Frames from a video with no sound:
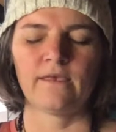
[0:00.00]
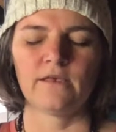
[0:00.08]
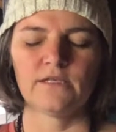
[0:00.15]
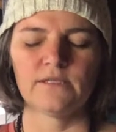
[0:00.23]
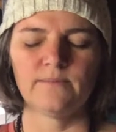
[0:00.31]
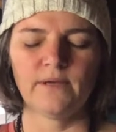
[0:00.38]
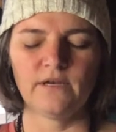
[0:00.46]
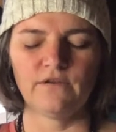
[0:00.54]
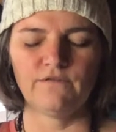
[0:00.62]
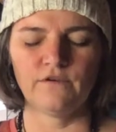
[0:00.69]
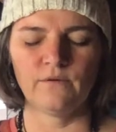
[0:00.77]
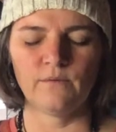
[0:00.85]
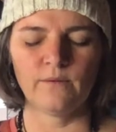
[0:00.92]
Spend a
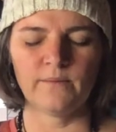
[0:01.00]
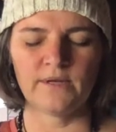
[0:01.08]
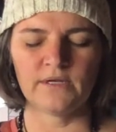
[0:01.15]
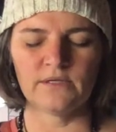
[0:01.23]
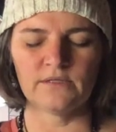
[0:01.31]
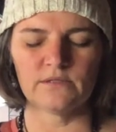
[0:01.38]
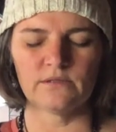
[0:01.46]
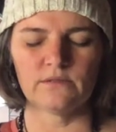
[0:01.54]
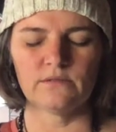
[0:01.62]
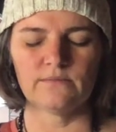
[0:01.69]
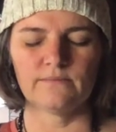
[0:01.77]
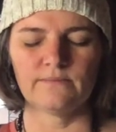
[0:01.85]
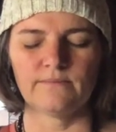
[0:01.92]
few more minutes
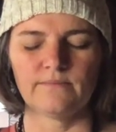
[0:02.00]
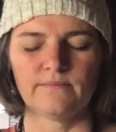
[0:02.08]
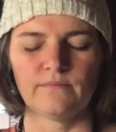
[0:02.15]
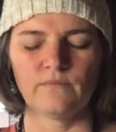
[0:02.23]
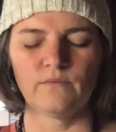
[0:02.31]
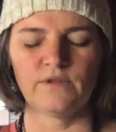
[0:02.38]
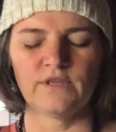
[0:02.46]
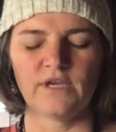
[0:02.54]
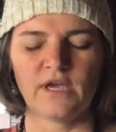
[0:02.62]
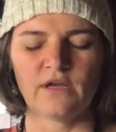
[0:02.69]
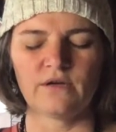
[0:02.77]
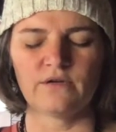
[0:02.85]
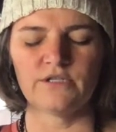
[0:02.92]
with the
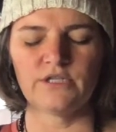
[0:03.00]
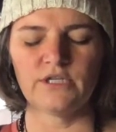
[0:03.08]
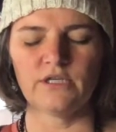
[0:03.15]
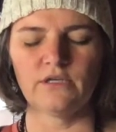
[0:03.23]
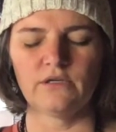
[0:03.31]
energy.